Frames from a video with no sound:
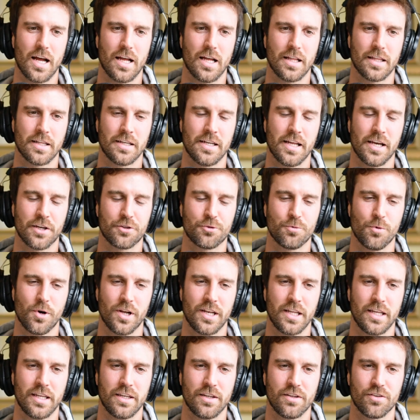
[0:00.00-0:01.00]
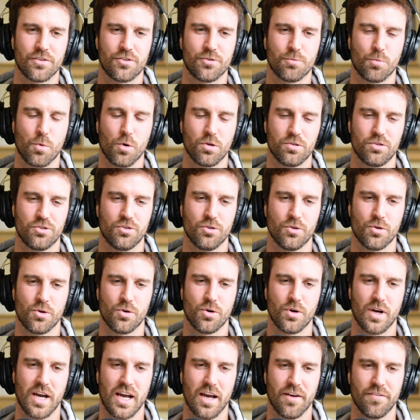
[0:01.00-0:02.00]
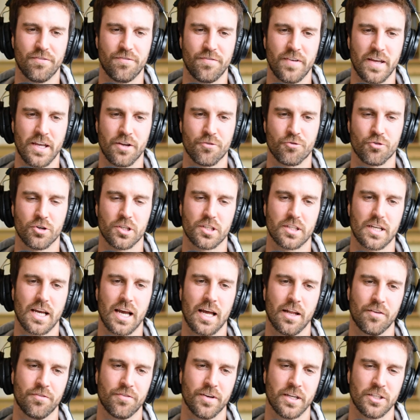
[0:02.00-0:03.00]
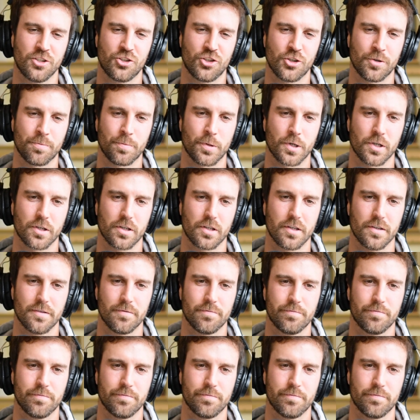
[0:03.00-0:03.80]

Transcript: the next one is, what's your favorite adventure book?